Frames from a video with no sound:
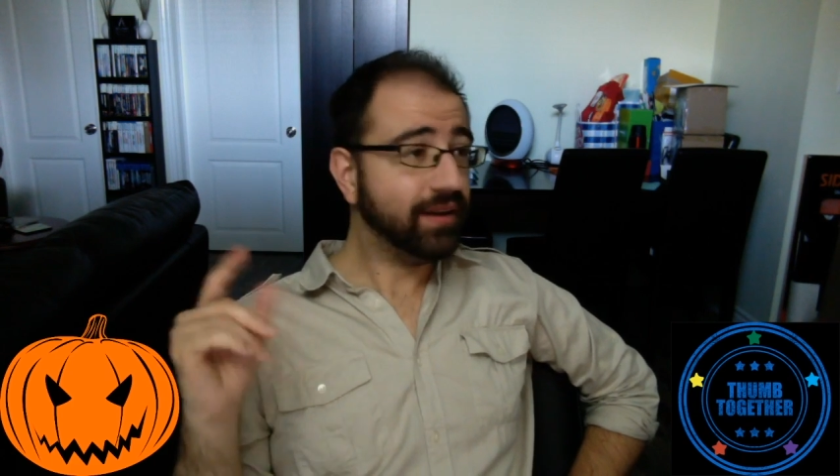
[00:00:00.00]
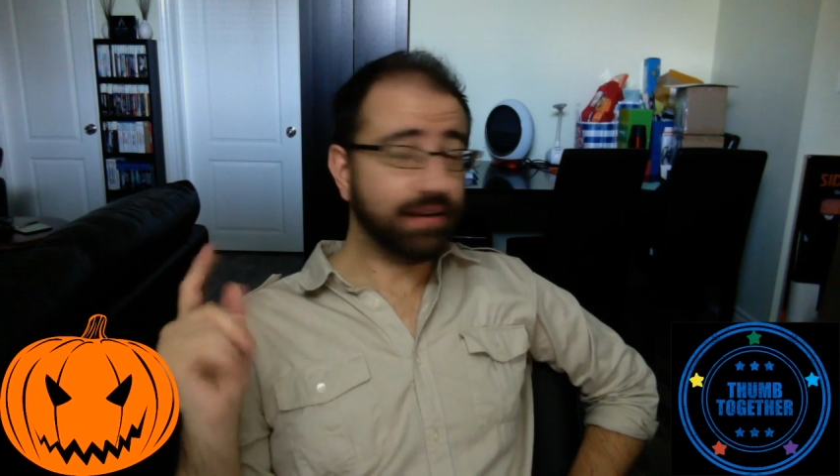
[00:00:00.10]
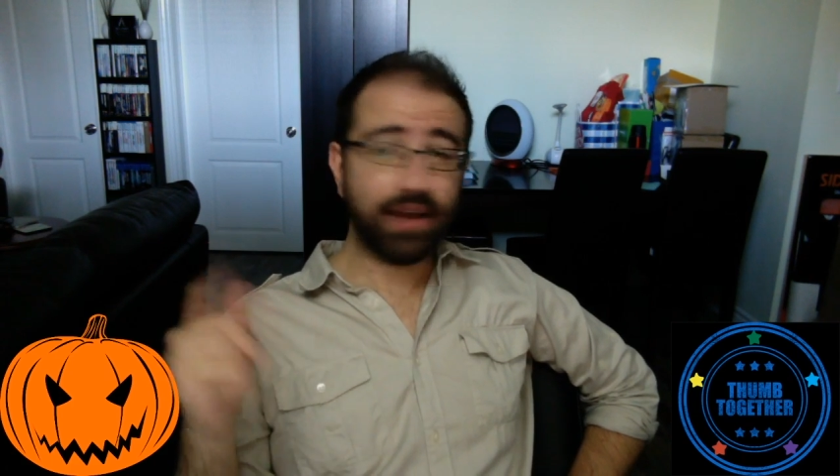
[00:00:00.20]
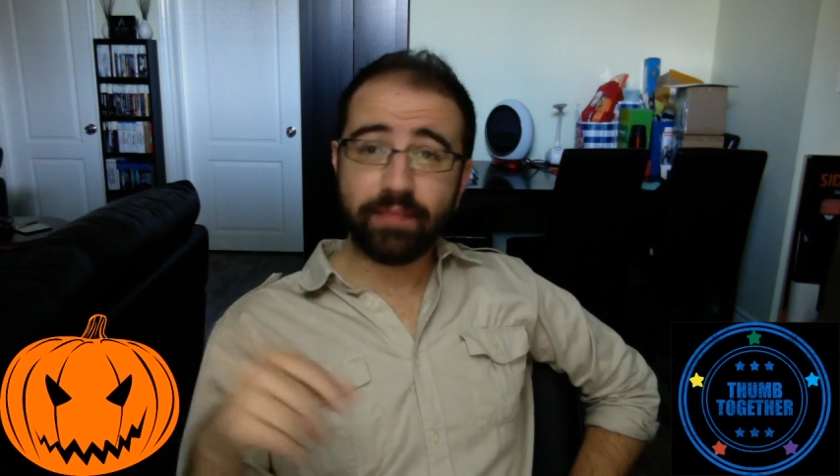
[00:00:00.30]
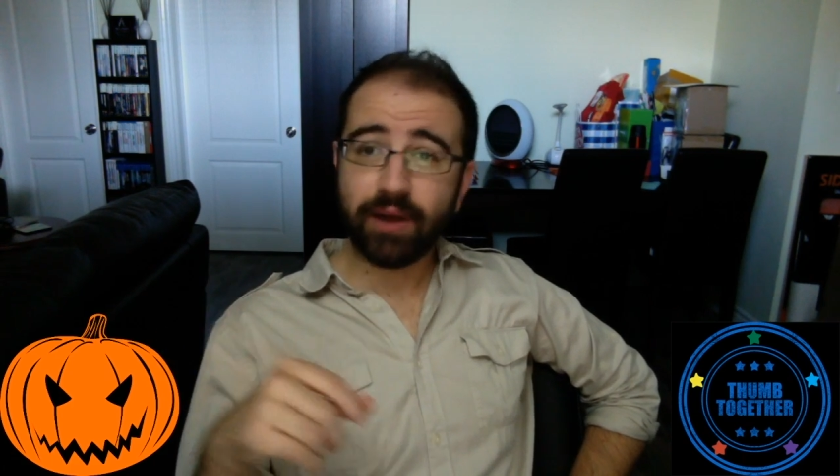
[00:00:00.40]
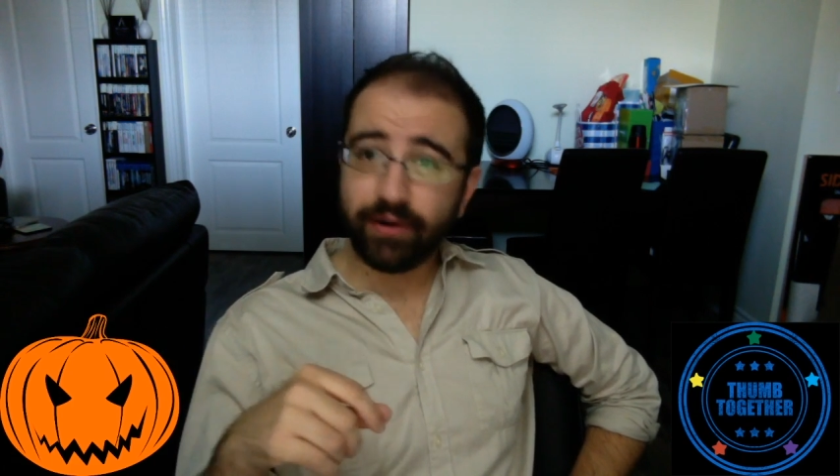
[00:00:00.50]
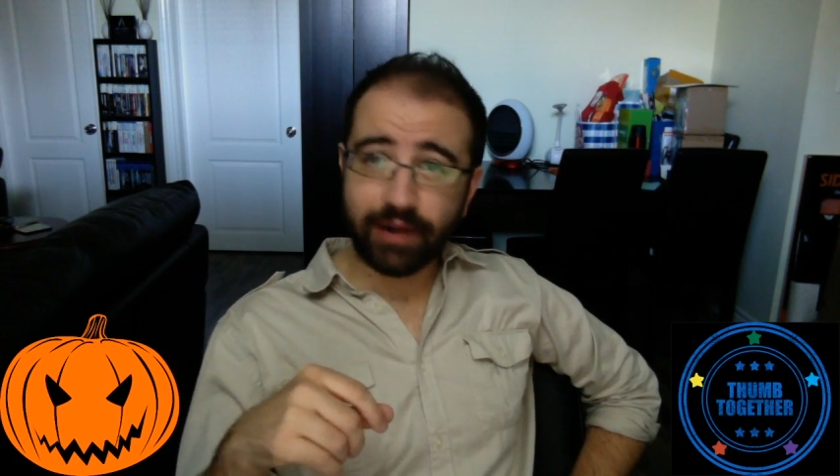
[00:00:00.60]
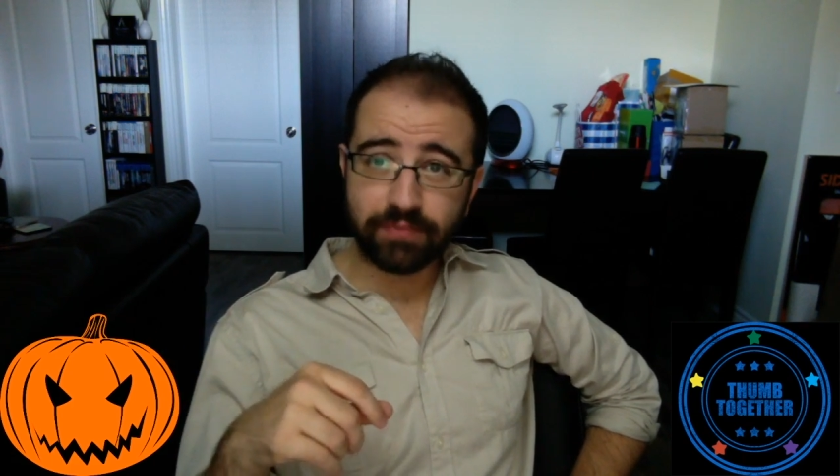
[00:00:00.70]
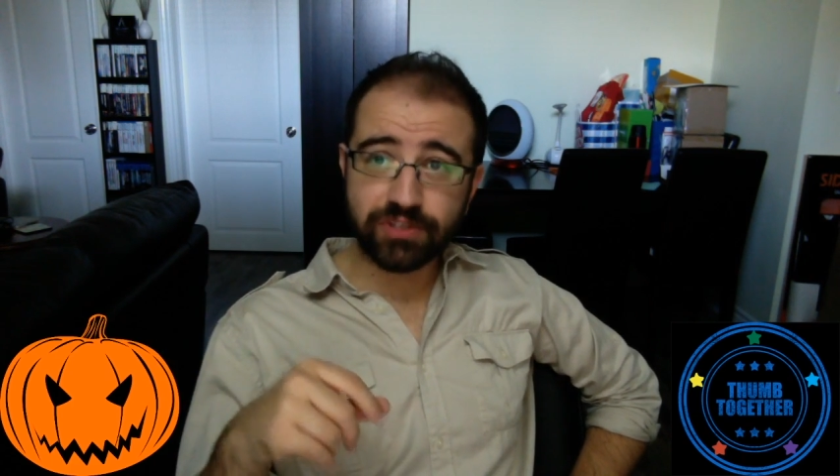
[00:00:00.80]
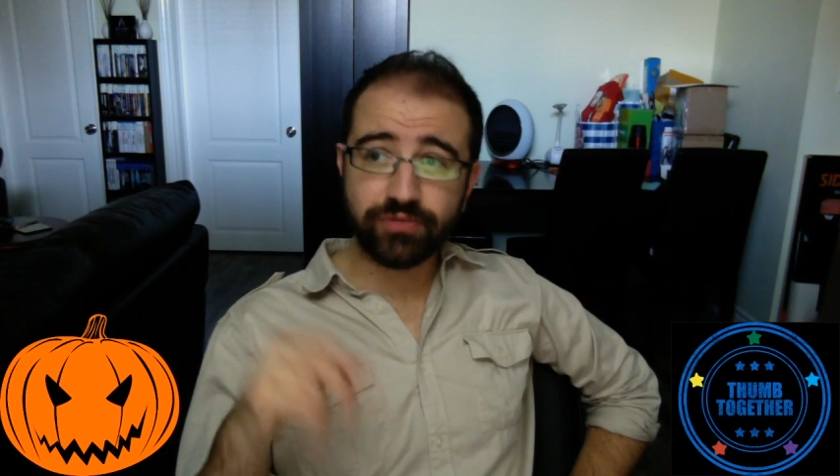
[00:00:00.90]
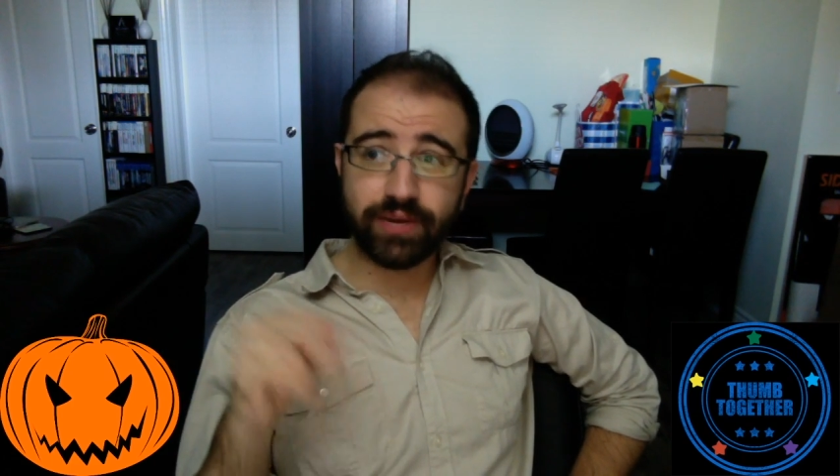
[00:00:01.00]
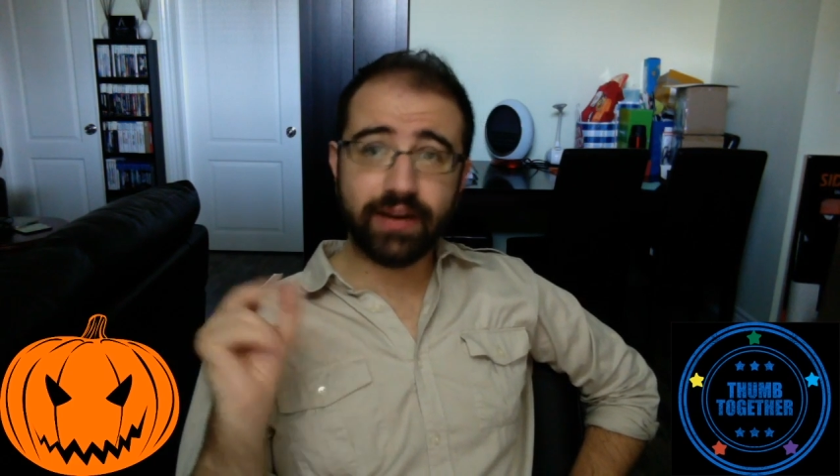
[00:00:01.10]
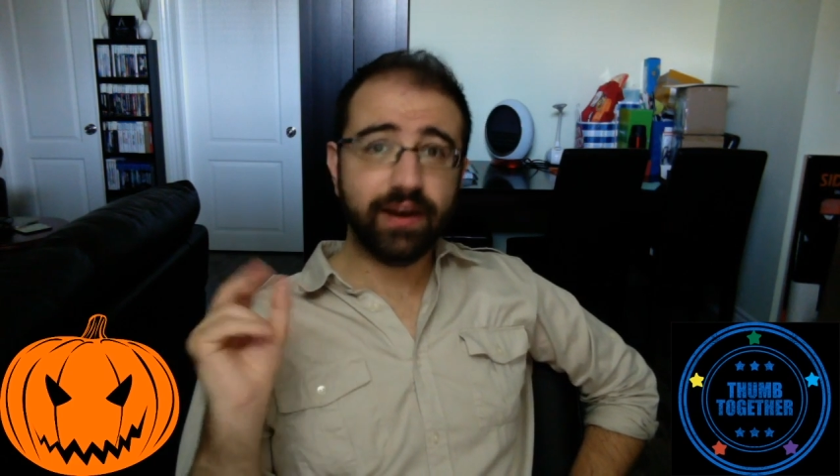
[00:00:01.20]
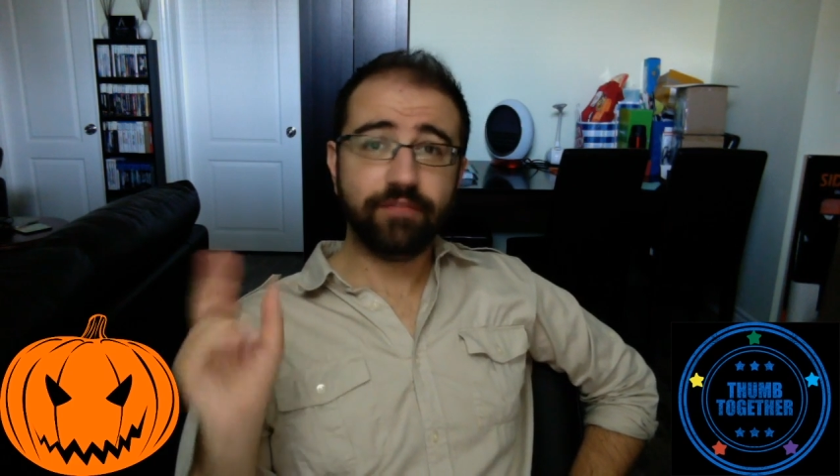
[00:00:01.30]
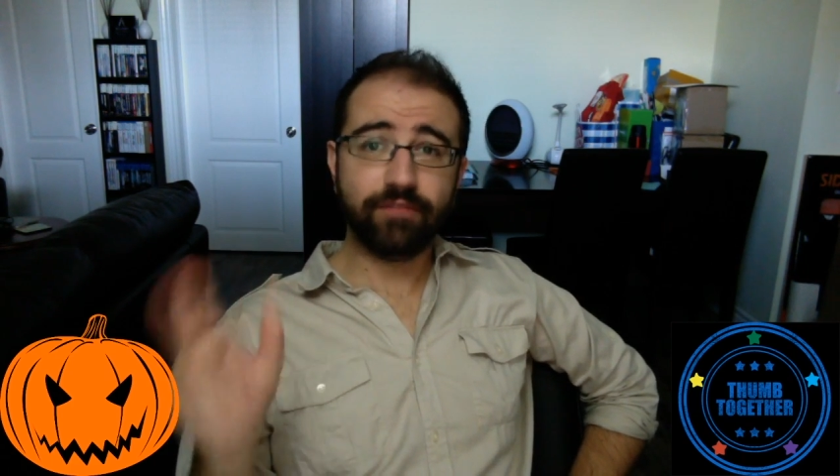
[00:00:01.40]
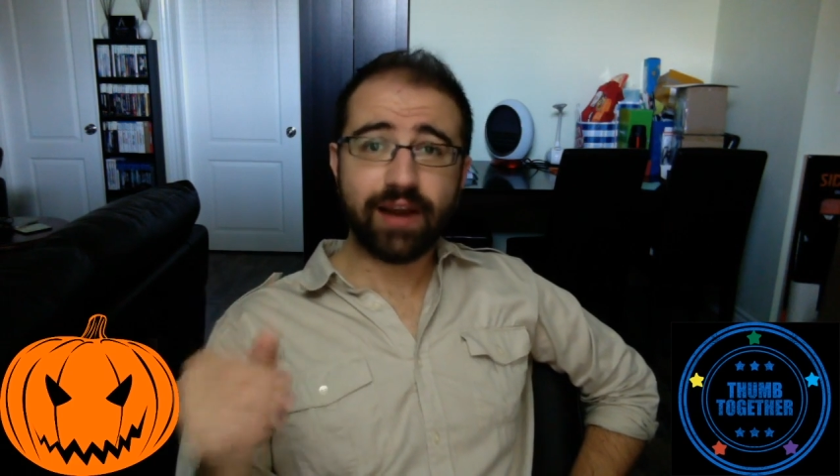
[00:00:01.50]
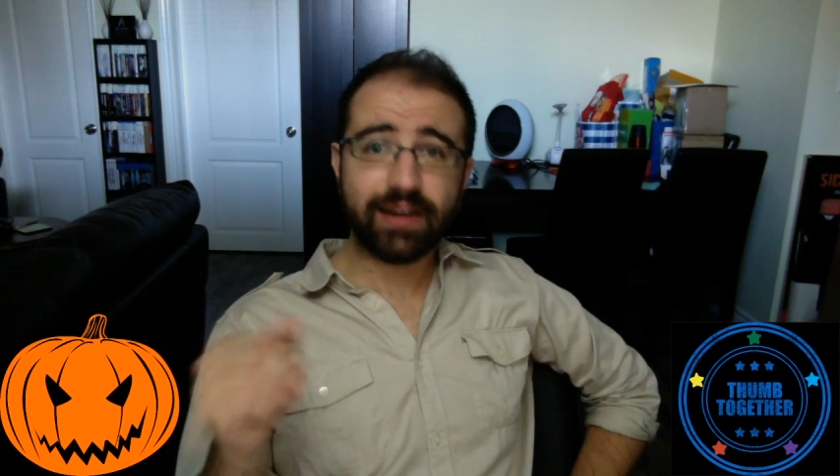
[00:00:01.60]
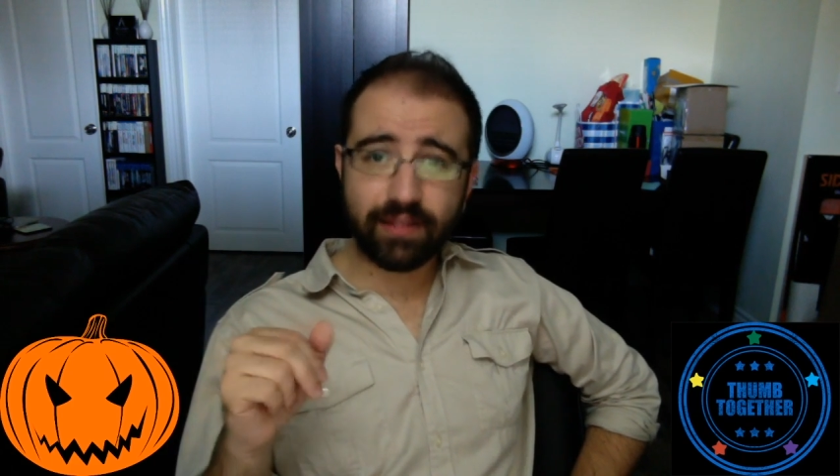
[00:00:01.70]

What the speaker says: Nightmare on Elm Street, Friday